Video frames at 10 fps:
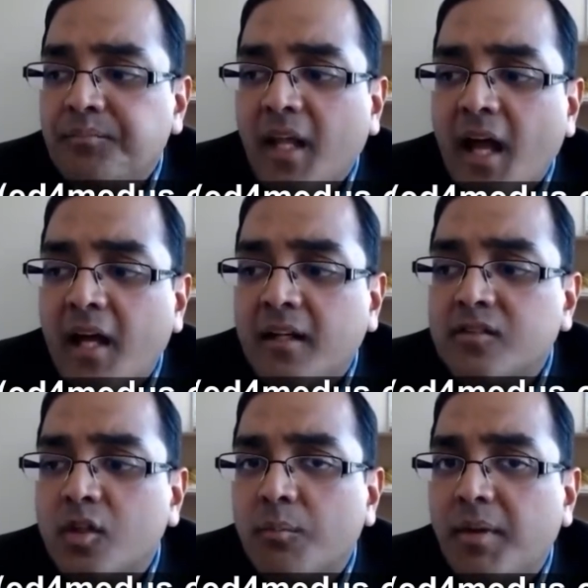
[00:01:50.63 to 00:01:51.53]
and
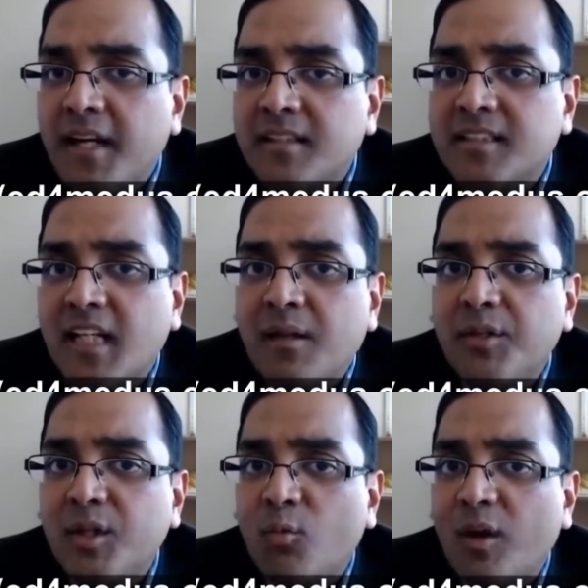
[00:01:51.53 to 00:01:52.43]
so by the time you
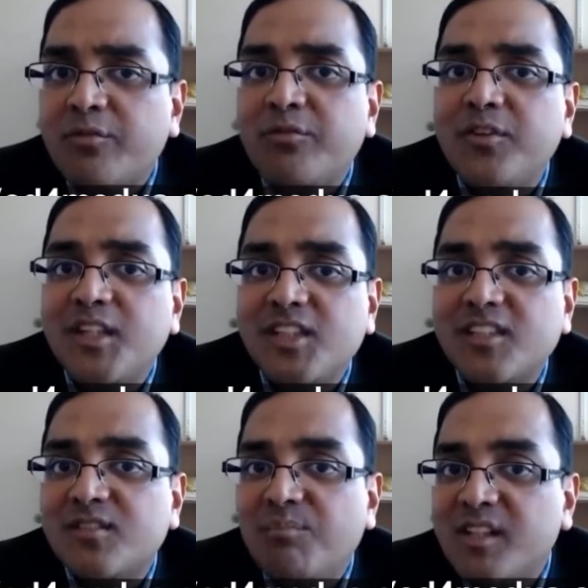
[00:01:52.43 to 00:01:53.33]
know one finishes
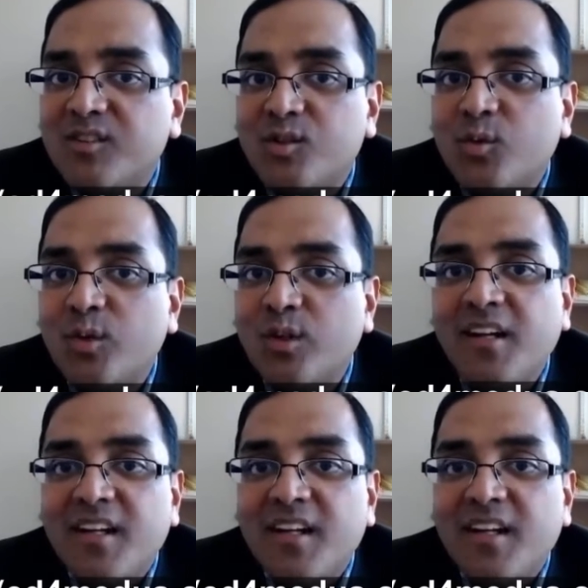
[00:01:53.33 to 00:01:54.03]
med school